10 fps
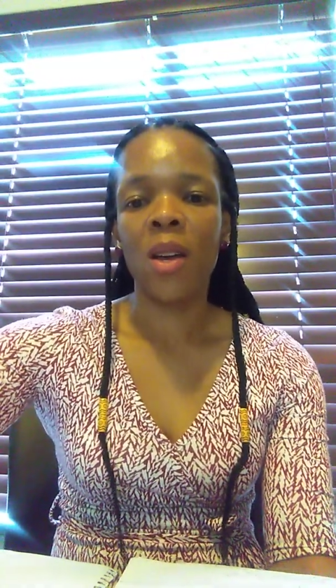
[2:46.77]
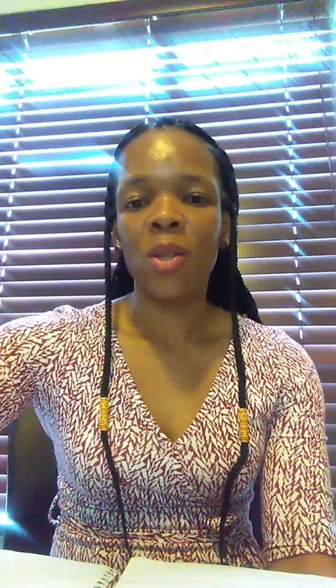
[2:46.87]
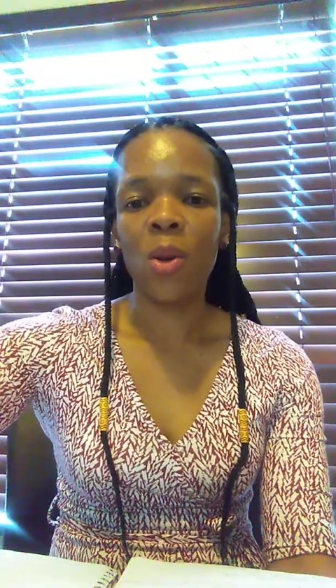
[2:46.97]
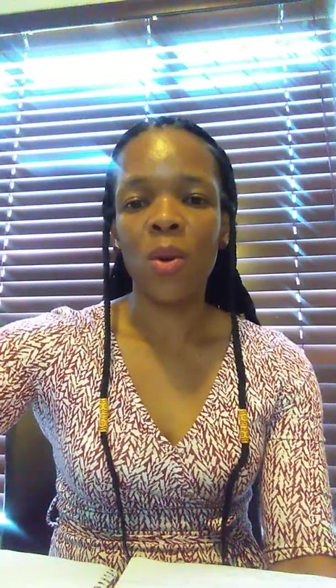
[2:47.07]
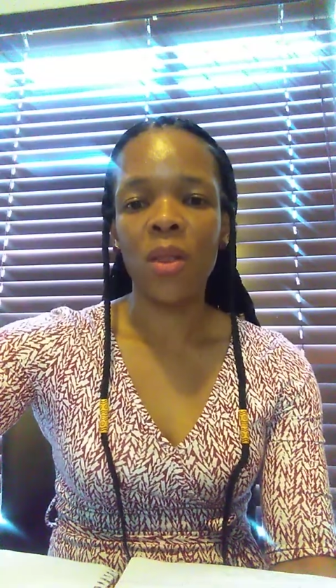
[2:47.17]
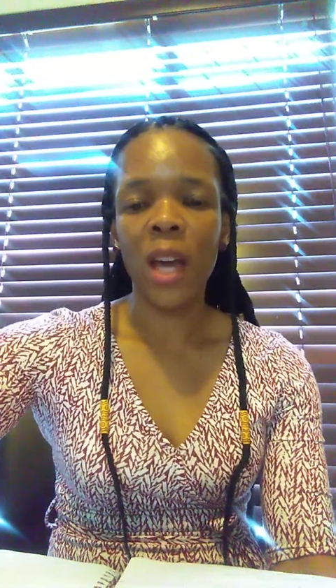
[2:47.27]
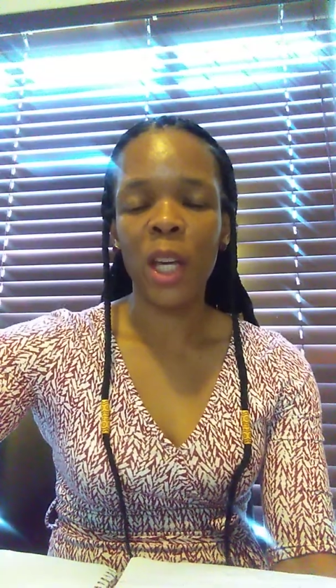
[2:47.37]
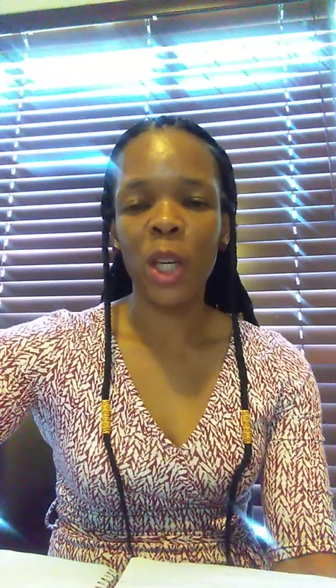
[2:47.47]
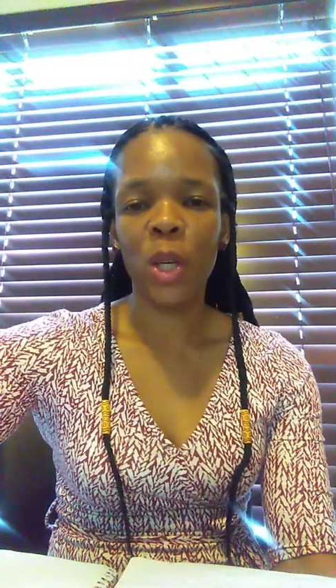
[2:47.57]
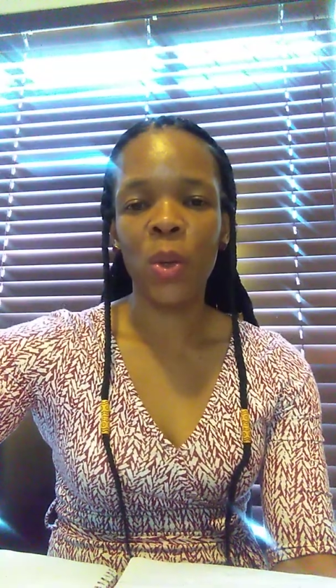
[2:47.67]
So
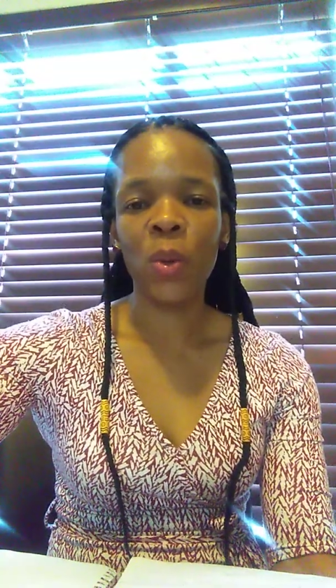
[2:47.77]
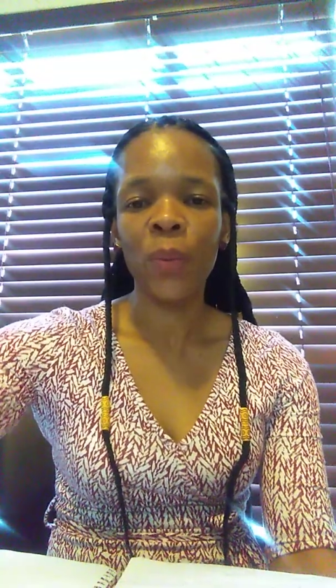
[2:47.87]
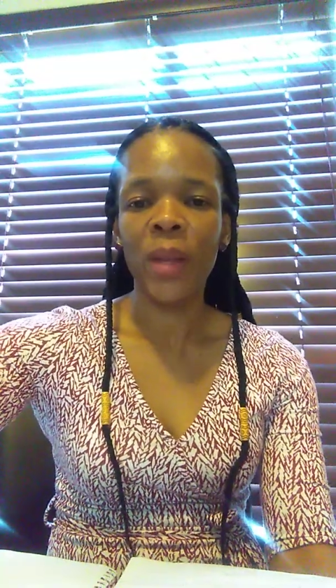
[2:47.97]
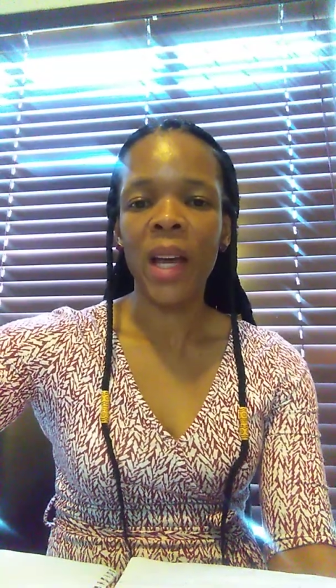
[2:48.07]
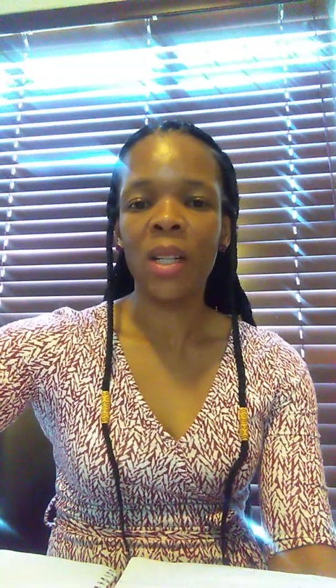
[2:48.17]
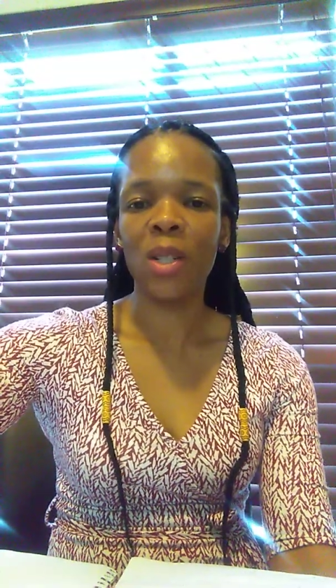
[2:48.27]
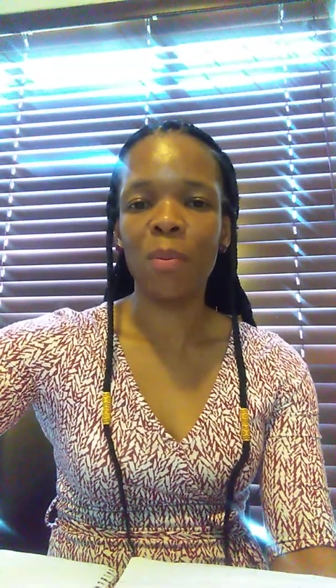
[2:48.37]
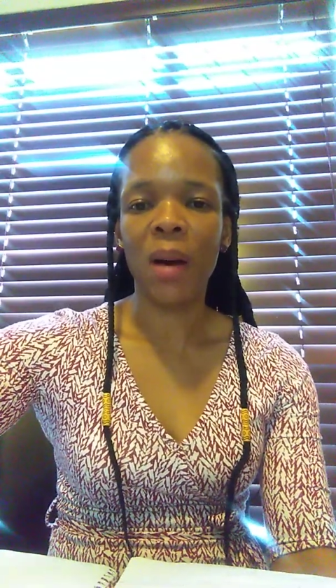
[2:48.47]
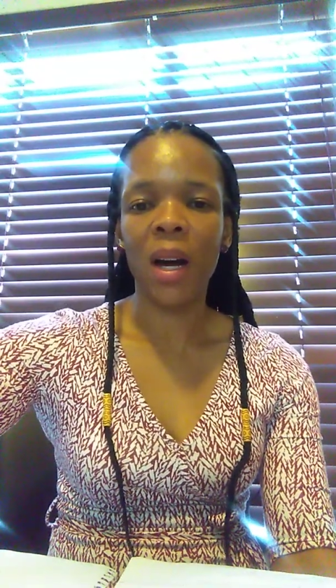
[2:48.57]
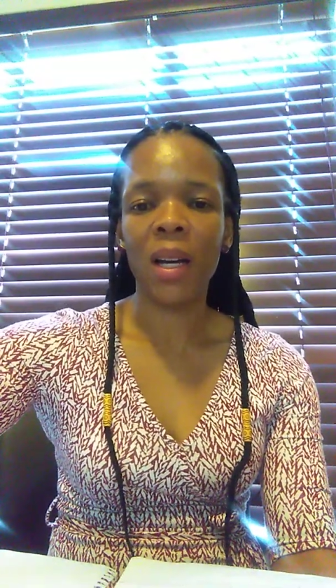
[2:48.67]
thank you and
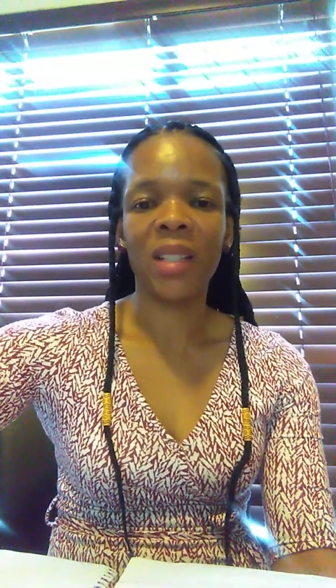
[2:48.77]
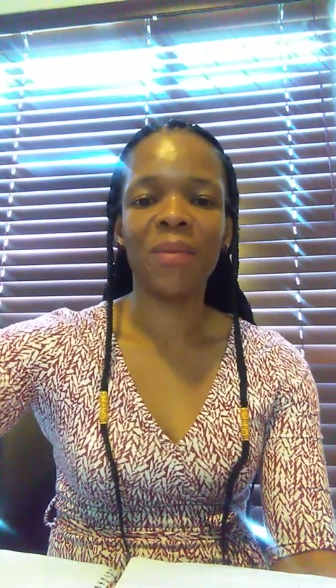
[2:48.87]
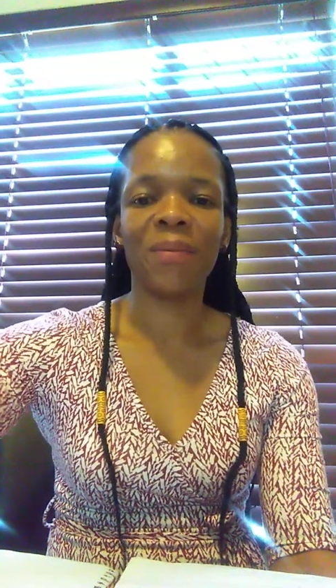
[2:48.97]
goodbye.